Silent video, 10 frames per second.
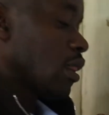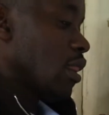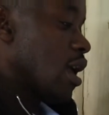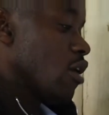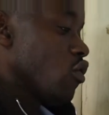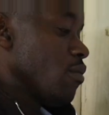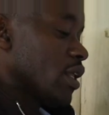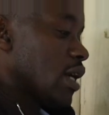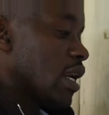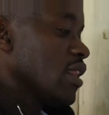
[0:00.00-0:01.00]
The
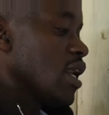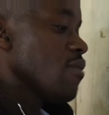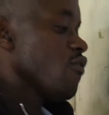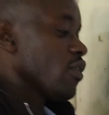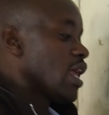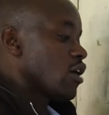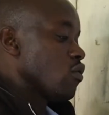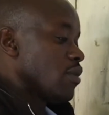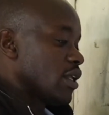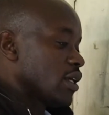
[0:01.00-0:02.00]
accumulator. Another name for the
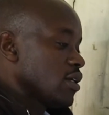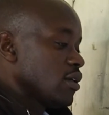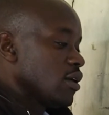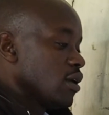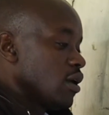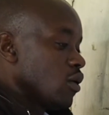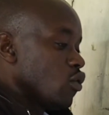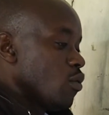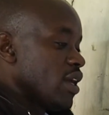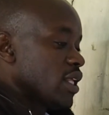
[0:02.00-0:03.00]
accumulator,
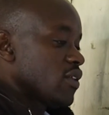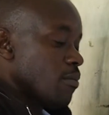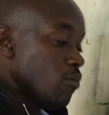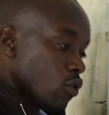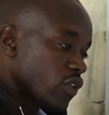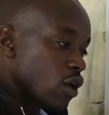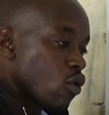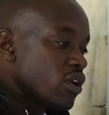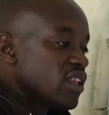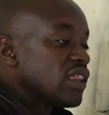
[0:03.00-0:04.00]
you might get some books, they
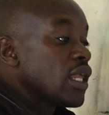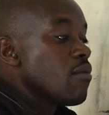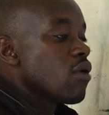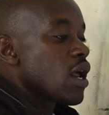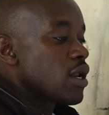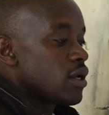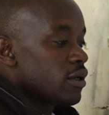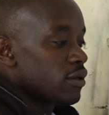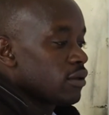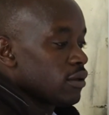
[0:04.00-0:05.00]
call it temporary
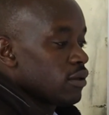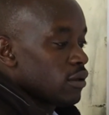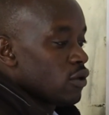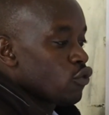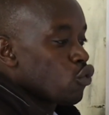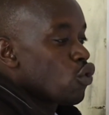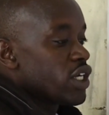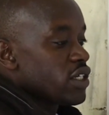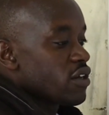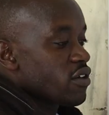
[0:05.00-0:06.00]

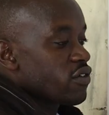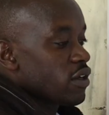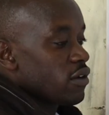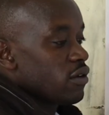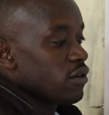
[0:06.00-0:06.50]
storage register.